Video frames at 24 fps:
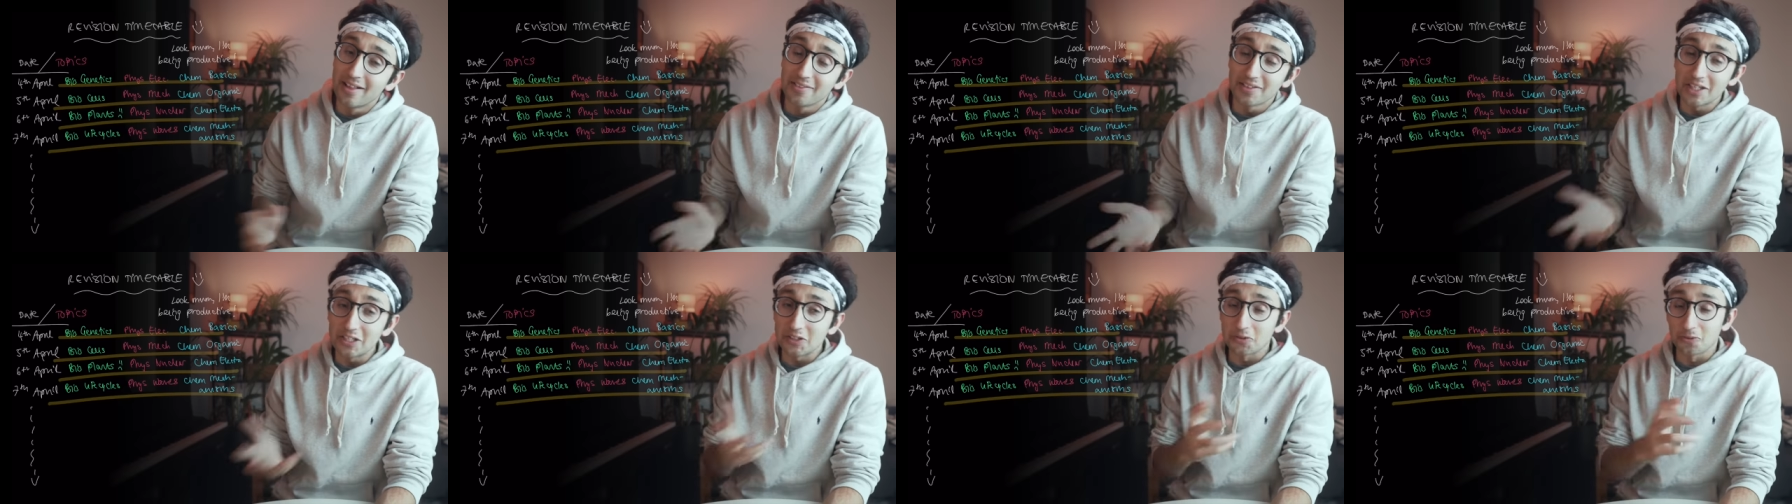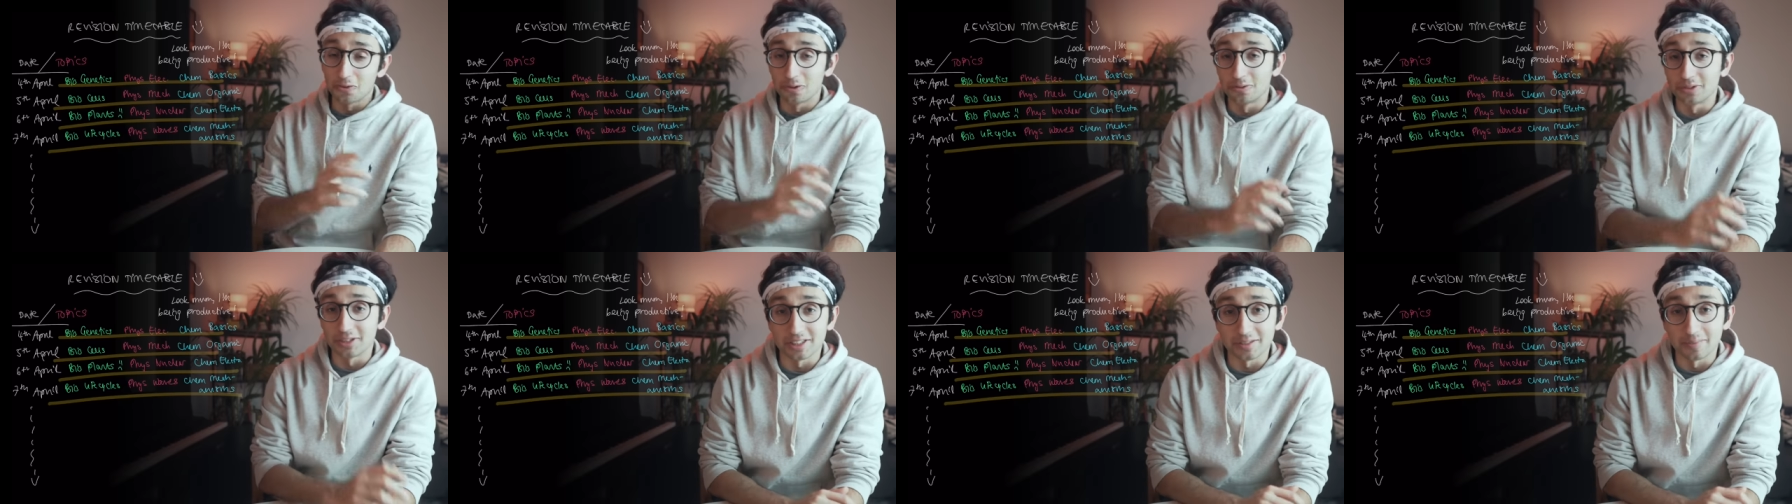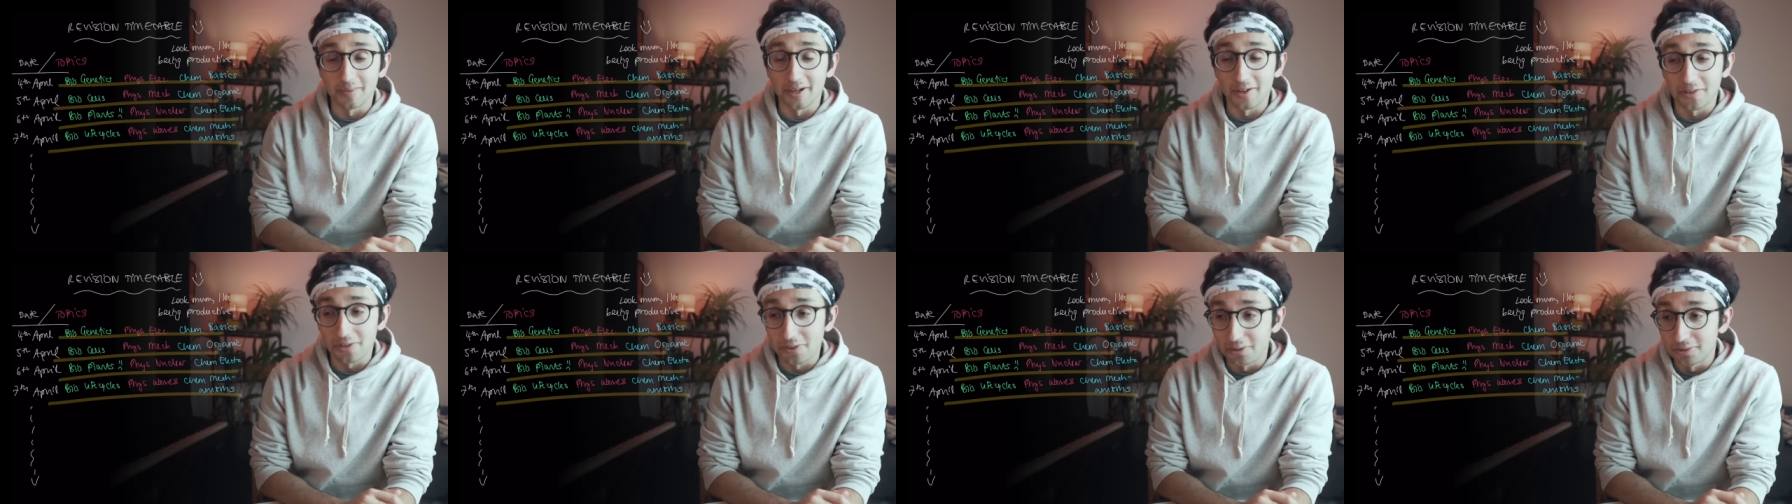These are all
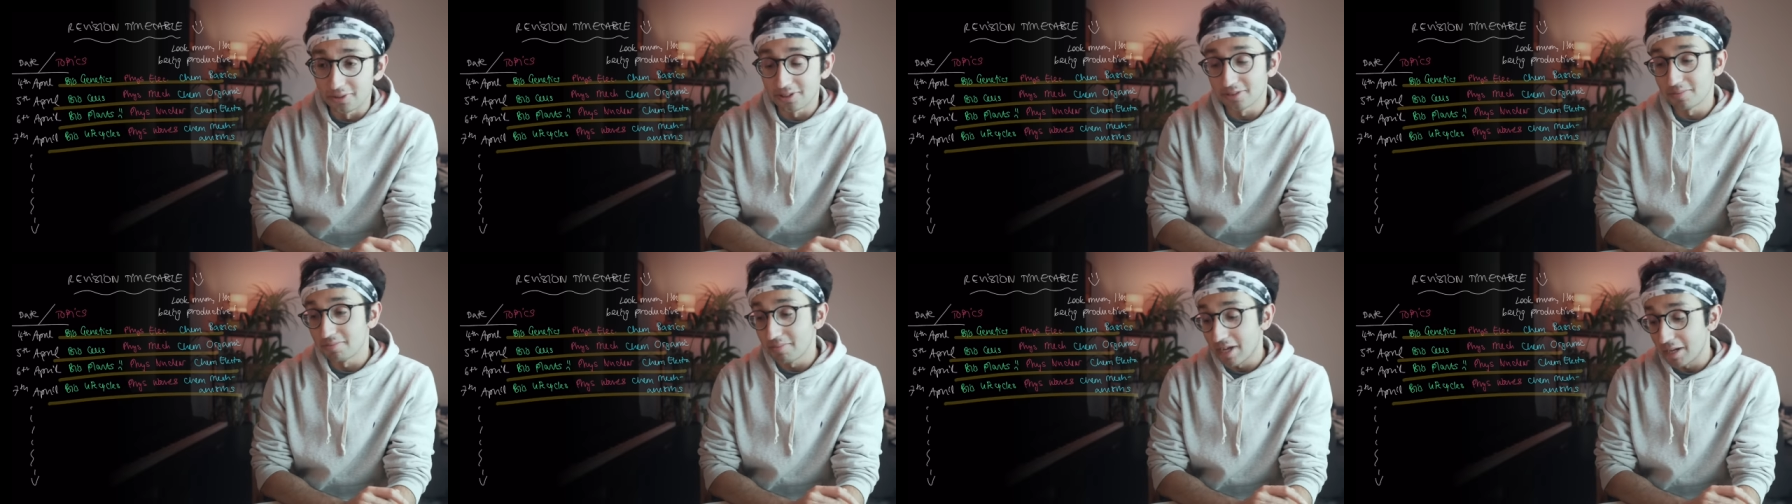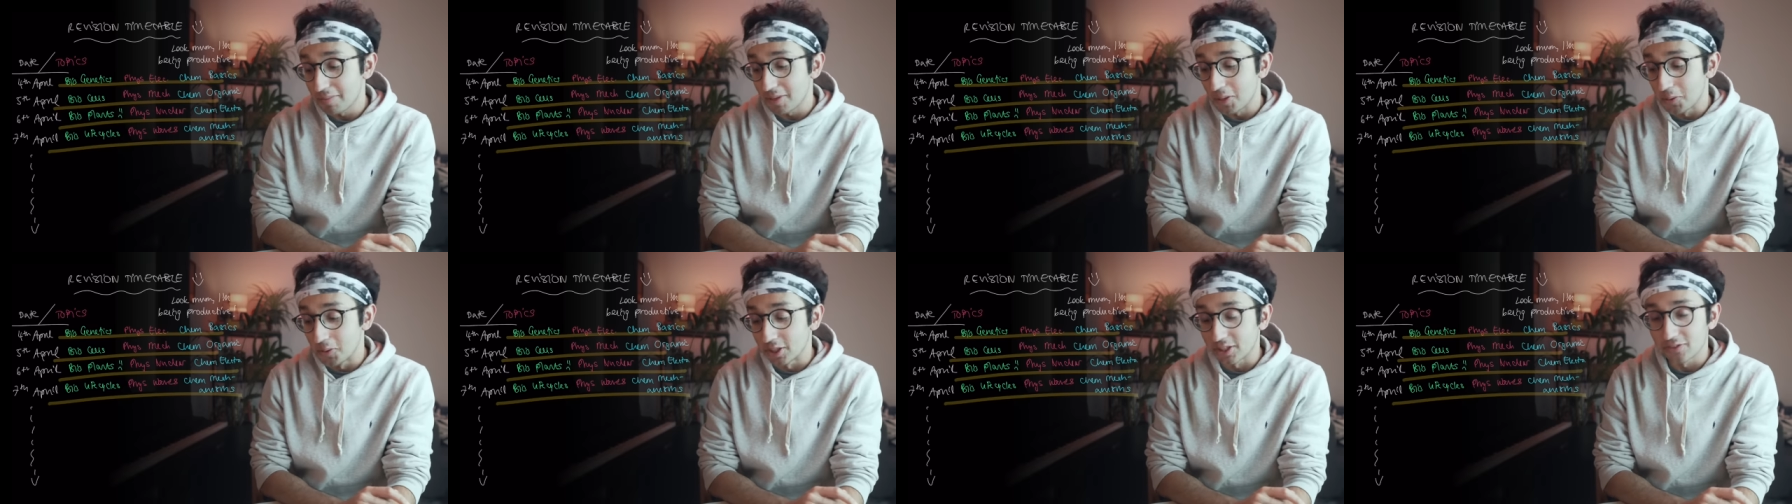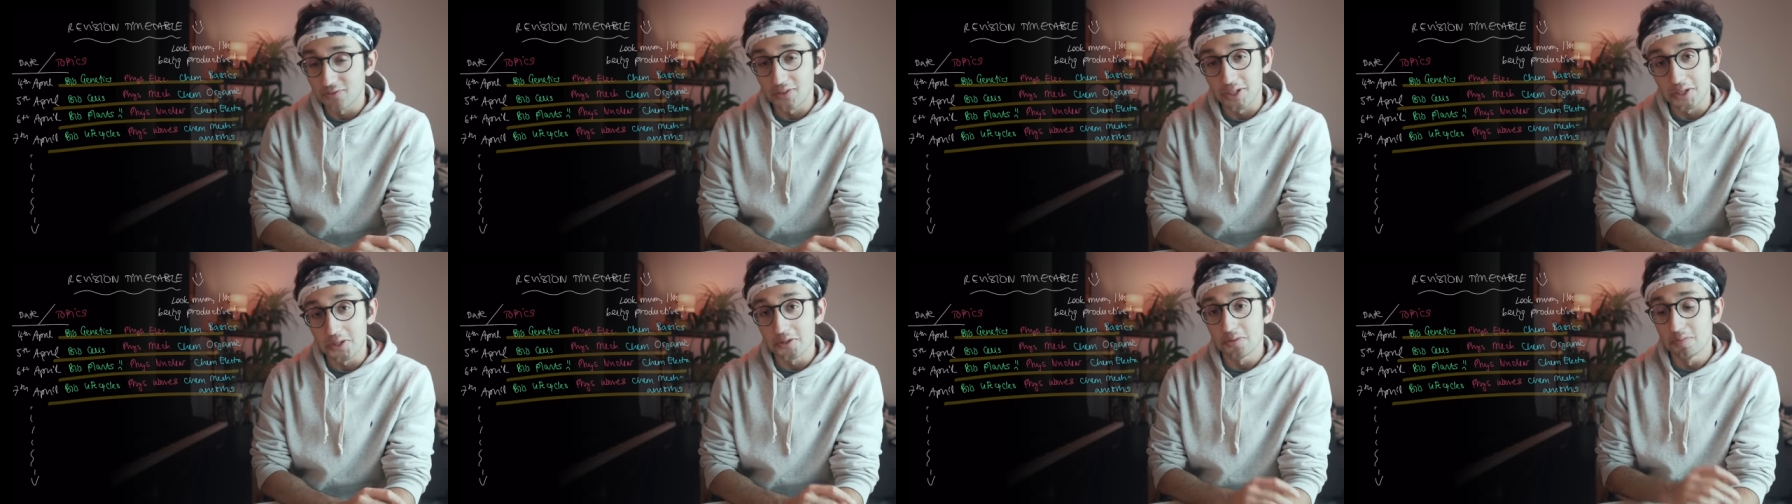just my thoughts. Maybe it
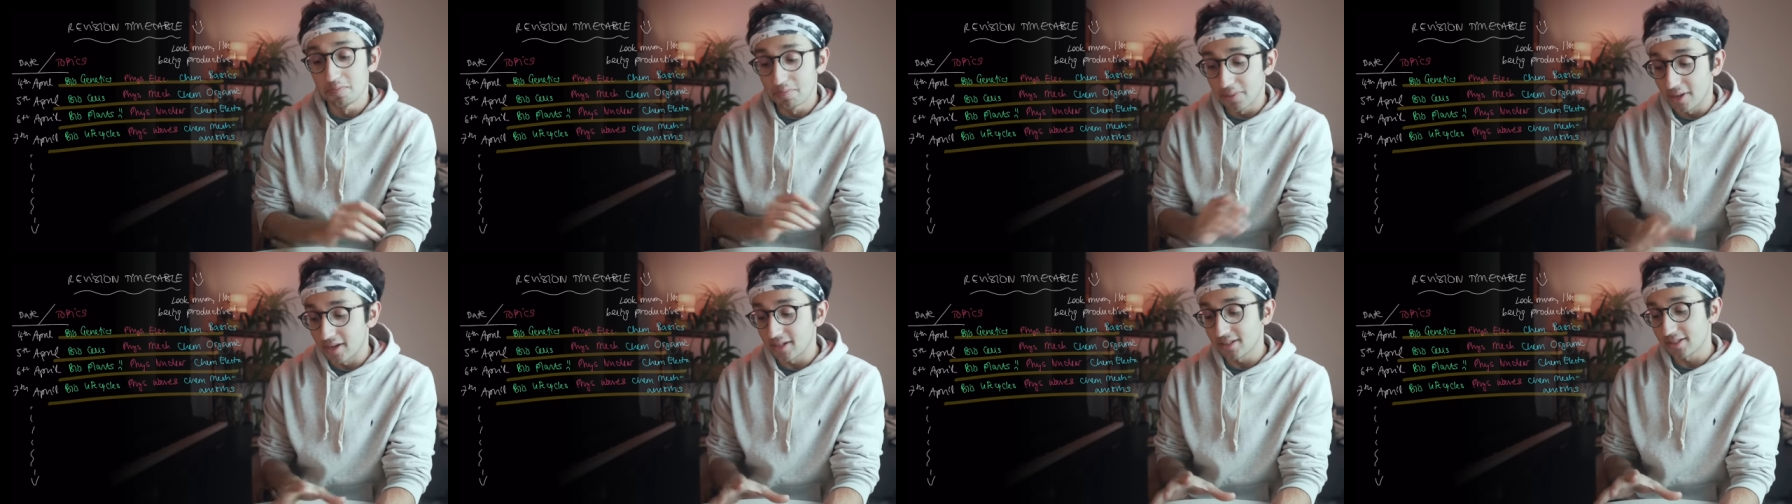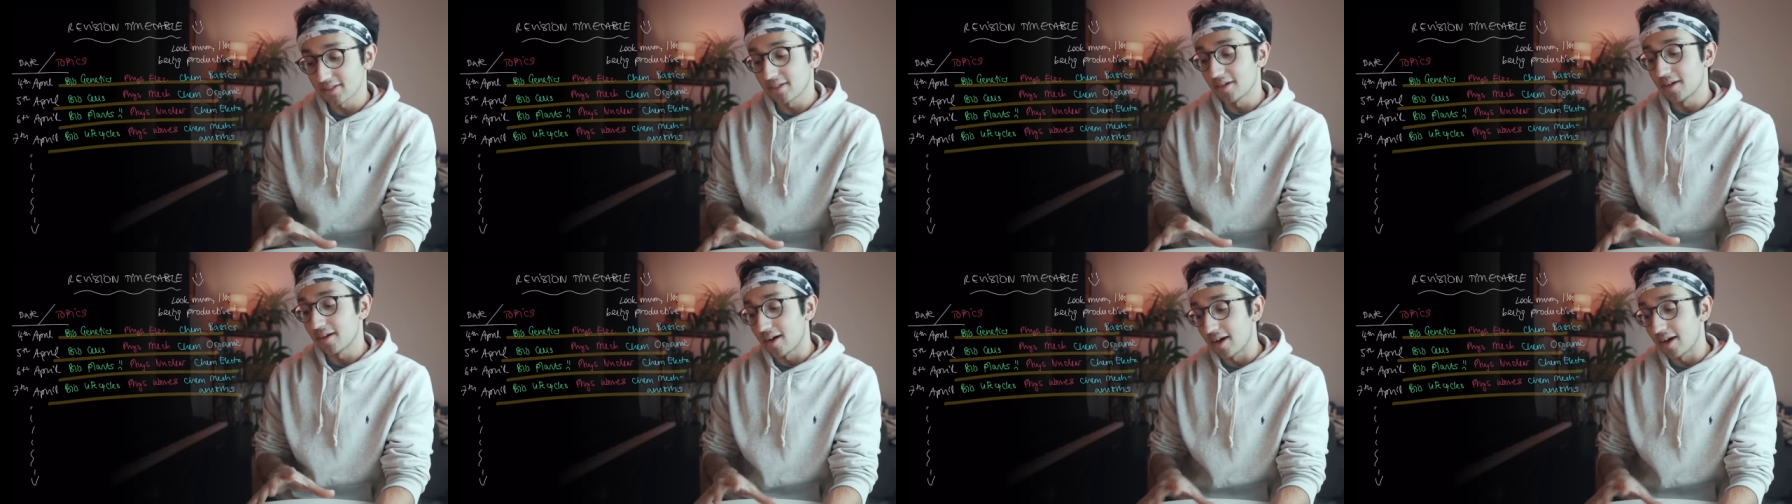works for you, but